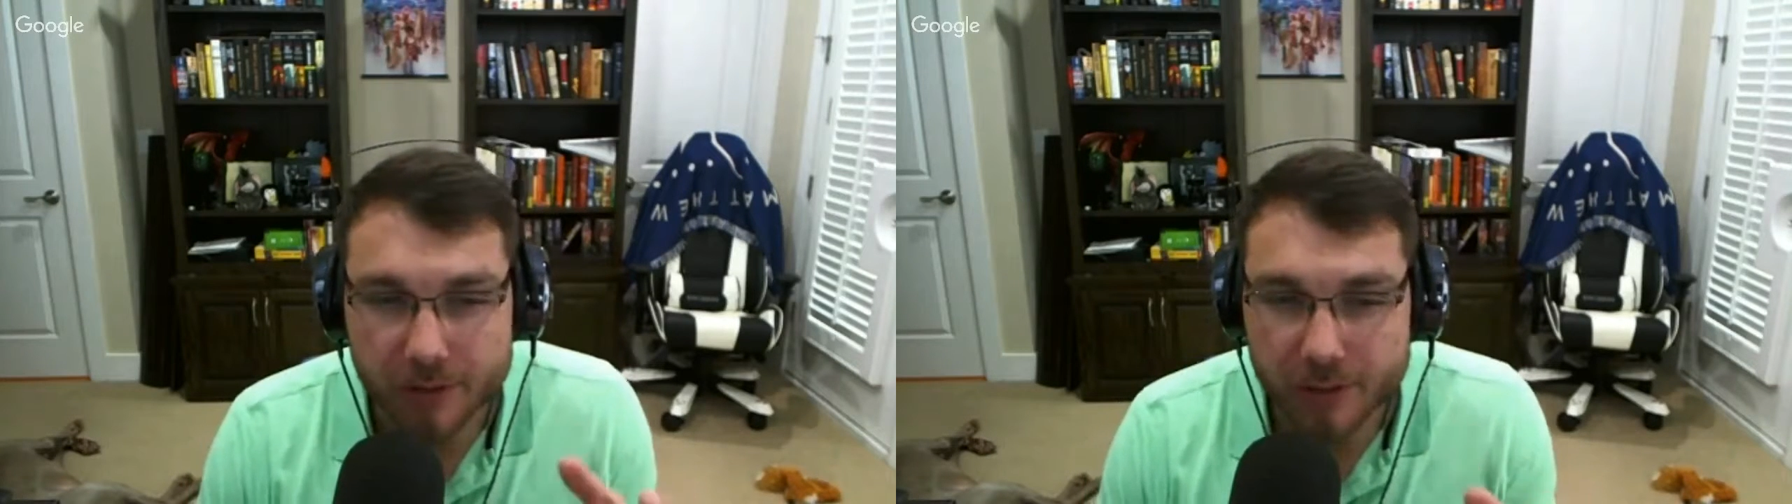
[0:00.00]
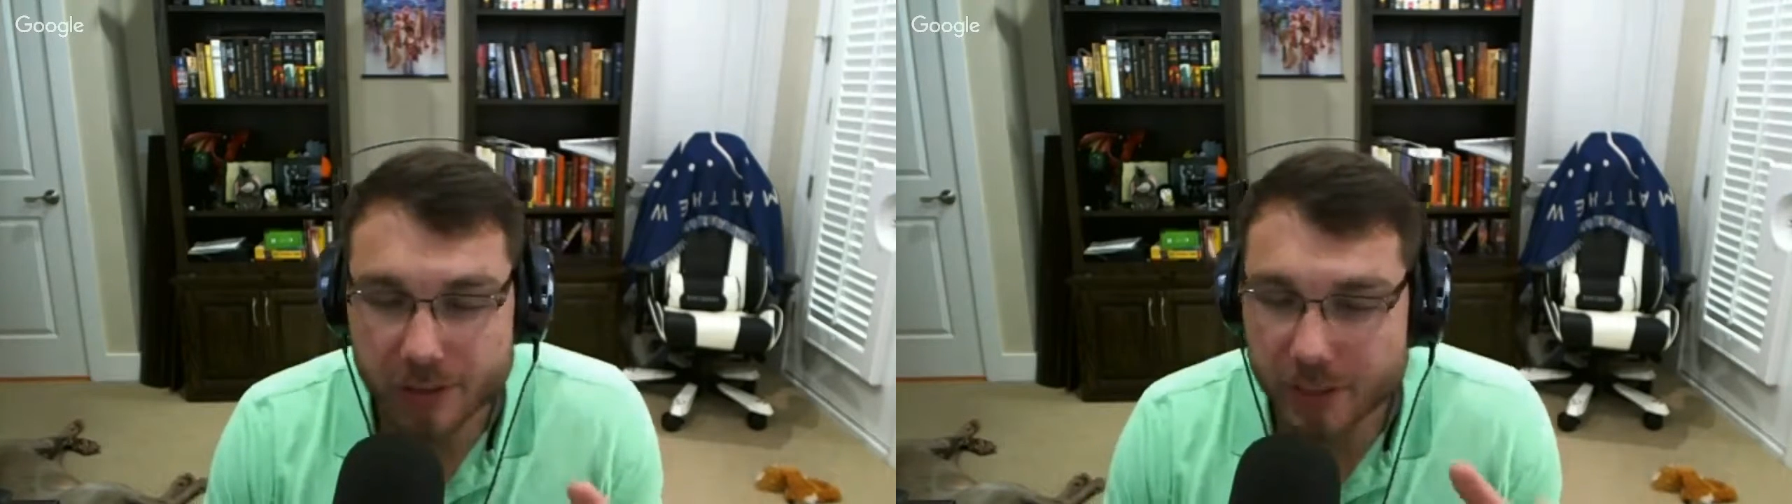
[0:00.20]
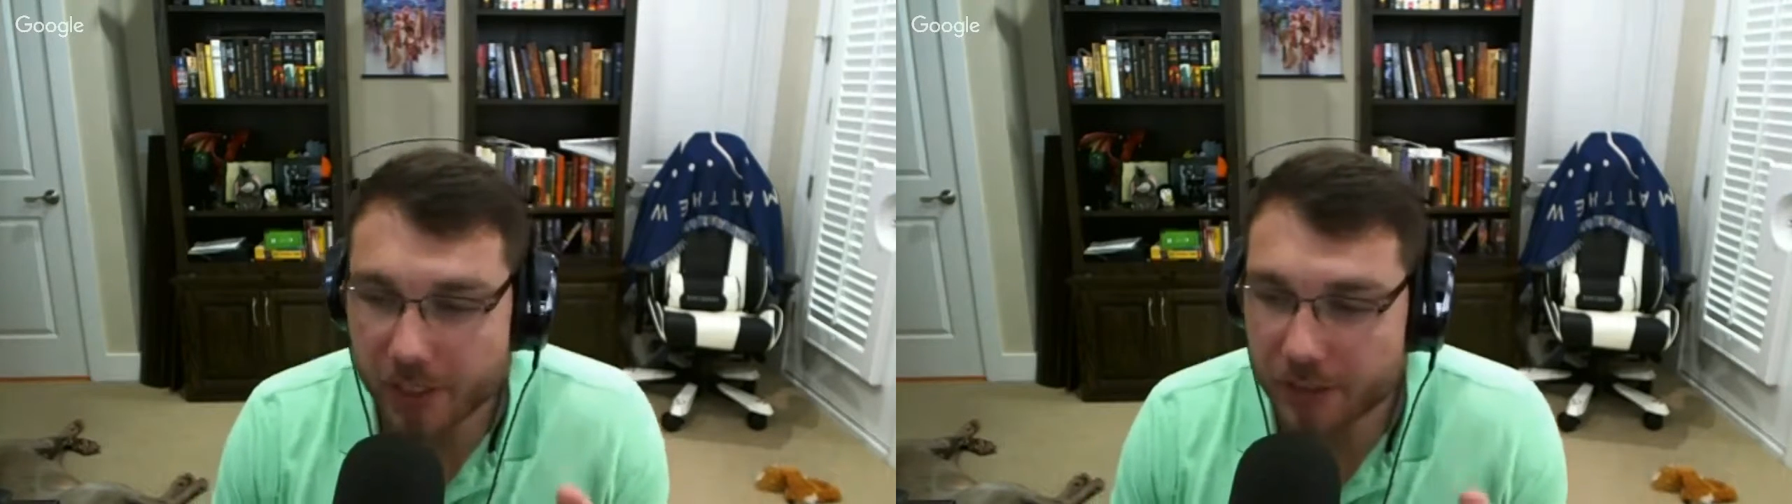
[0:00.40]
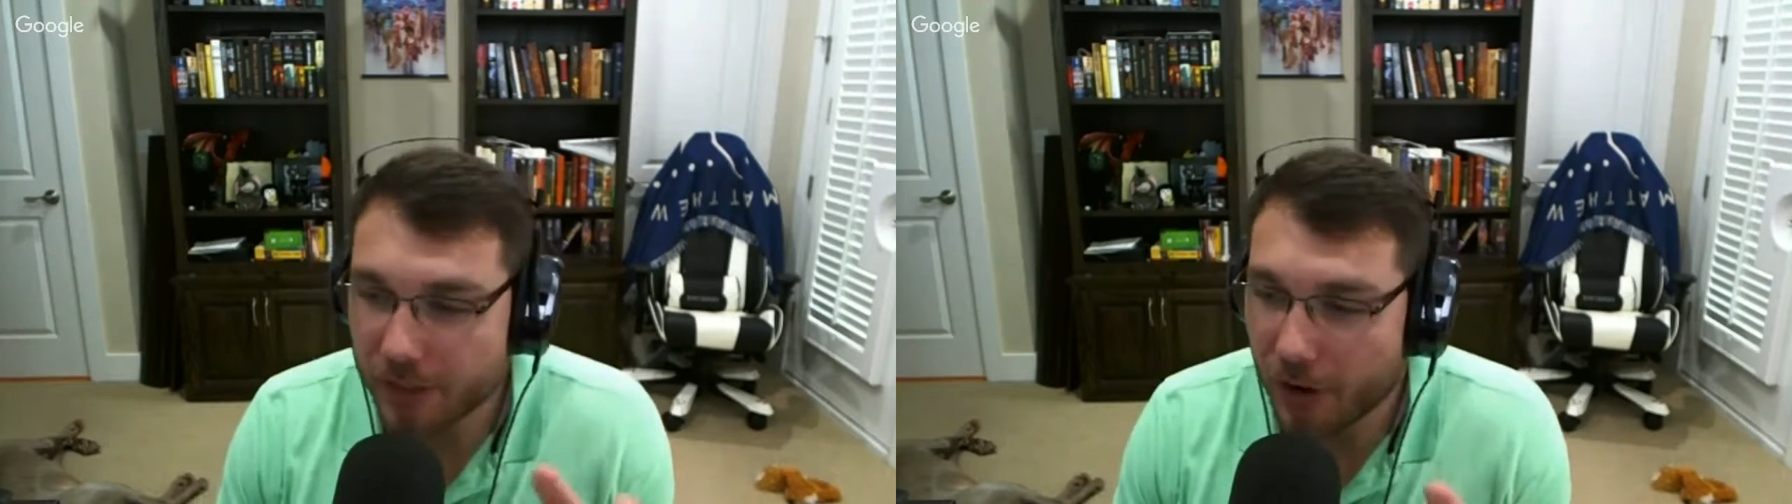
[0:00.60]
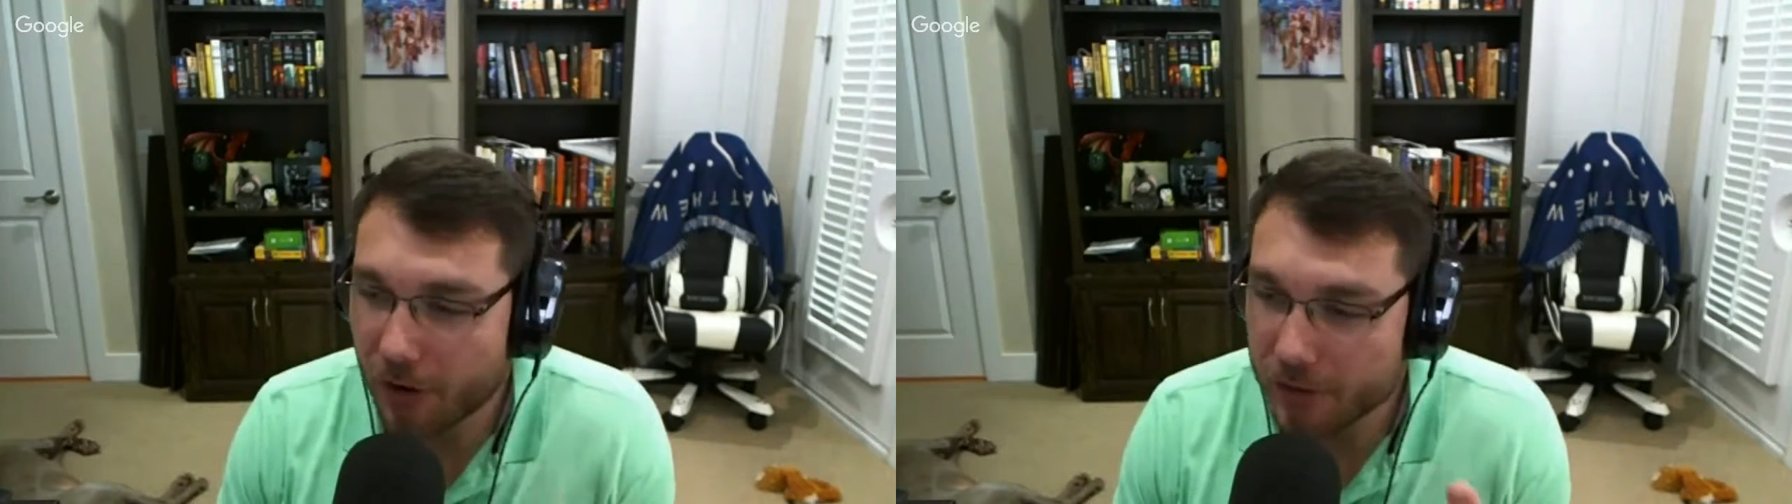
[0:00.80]
tug on the
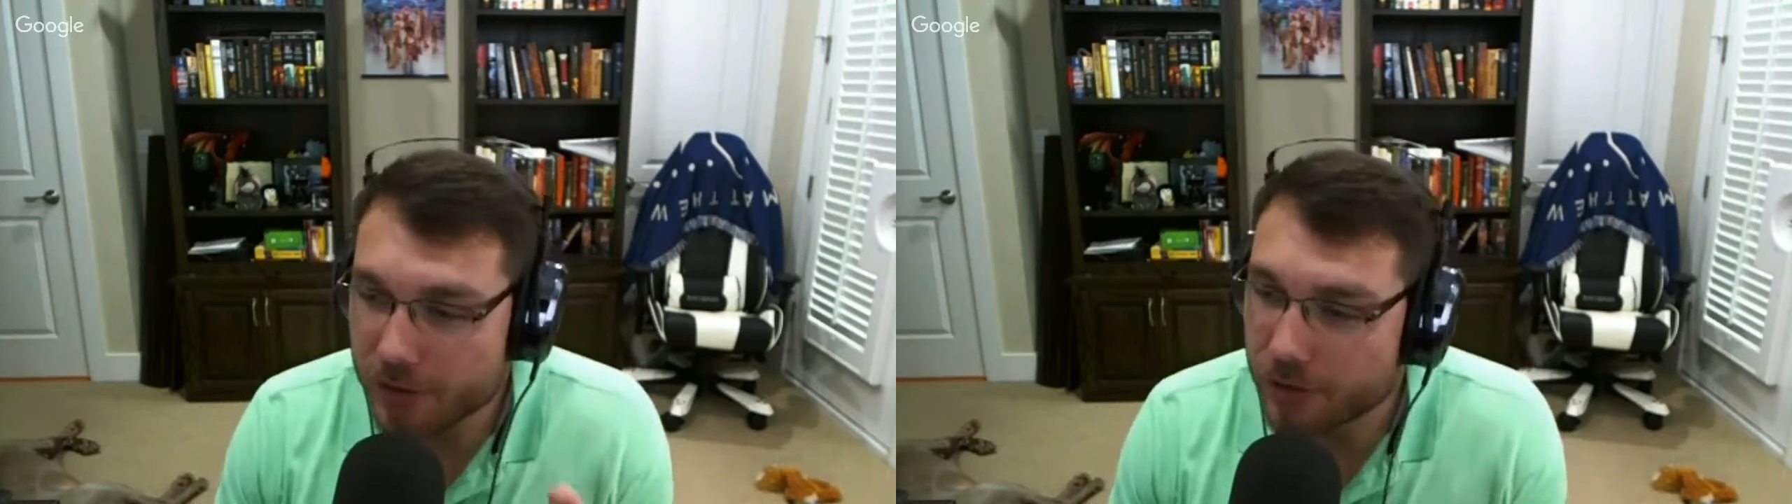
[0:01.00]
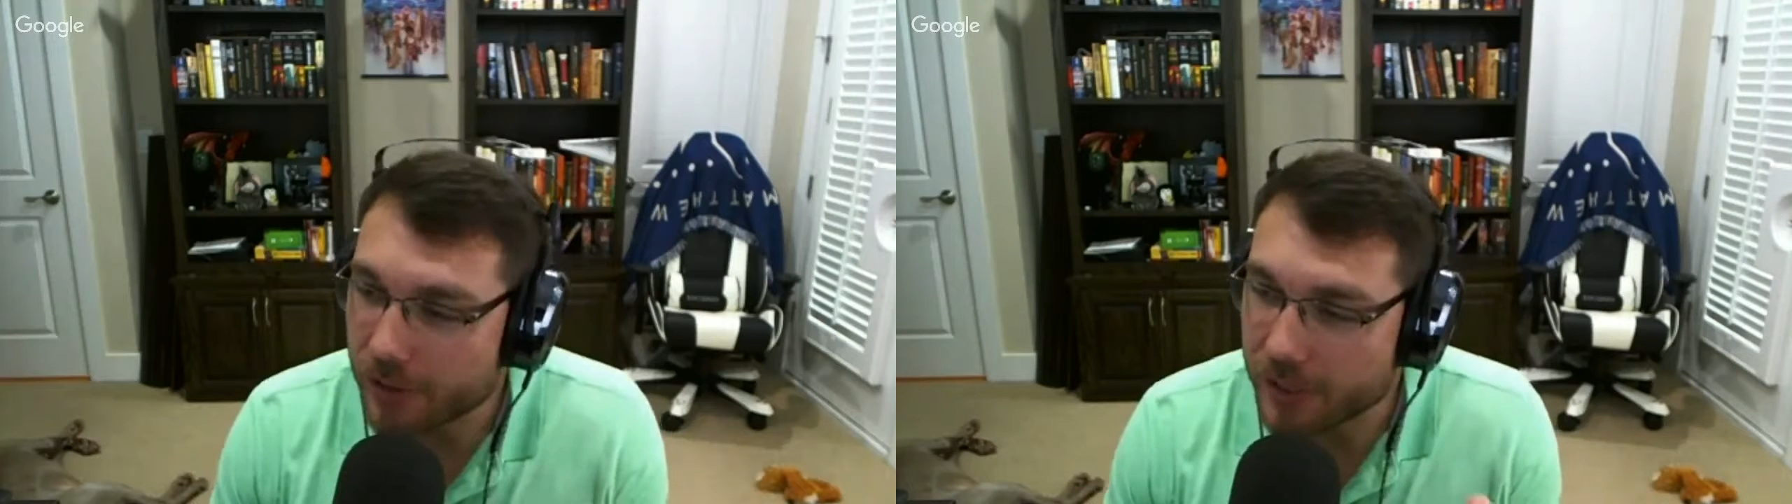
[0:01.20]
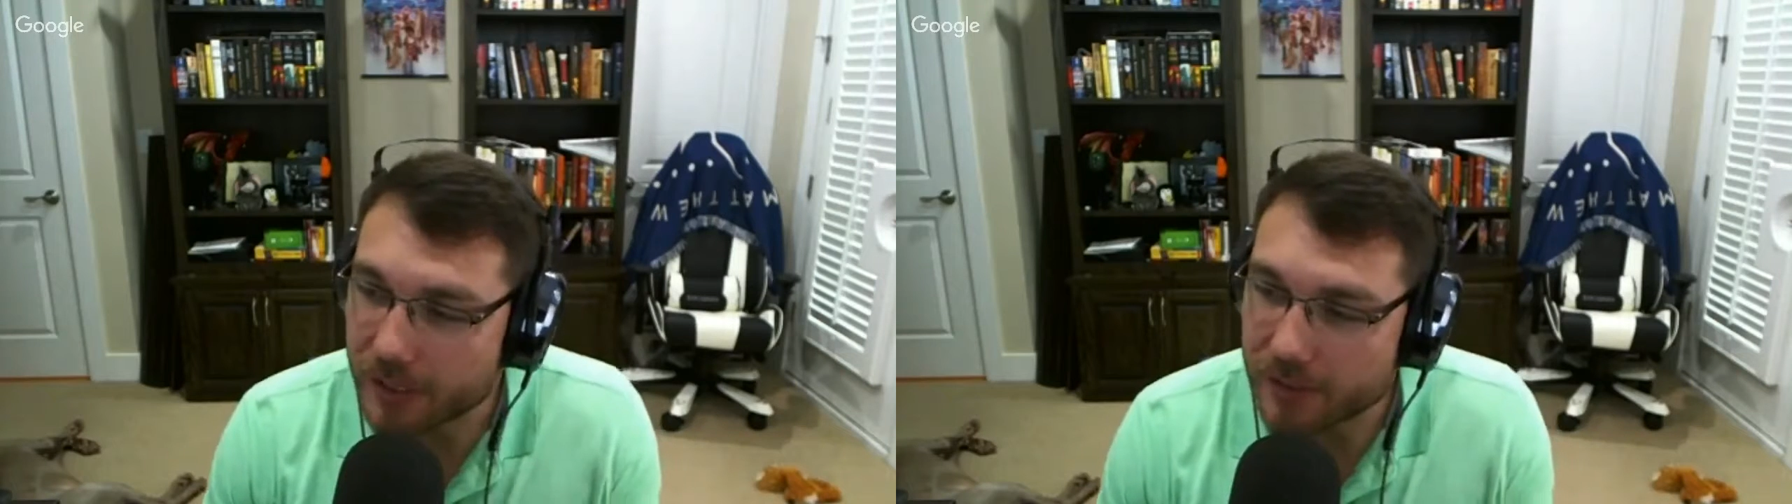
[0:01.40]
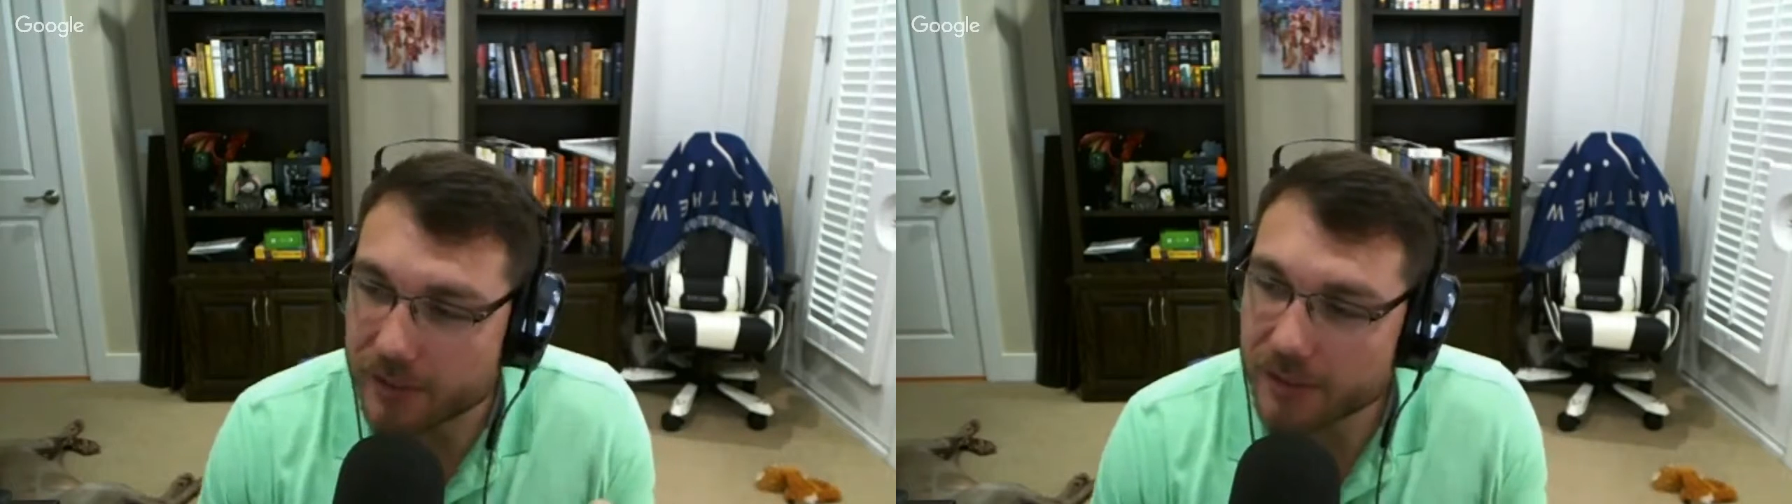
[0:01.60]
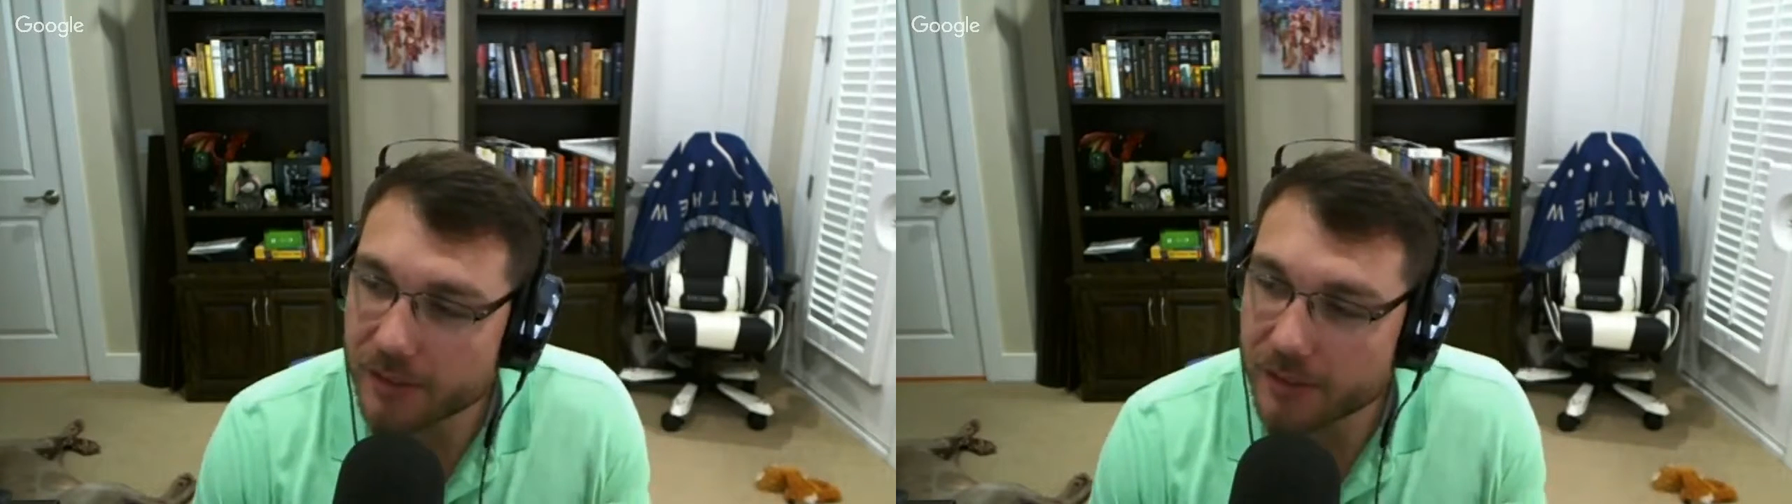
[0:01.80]
heartstrings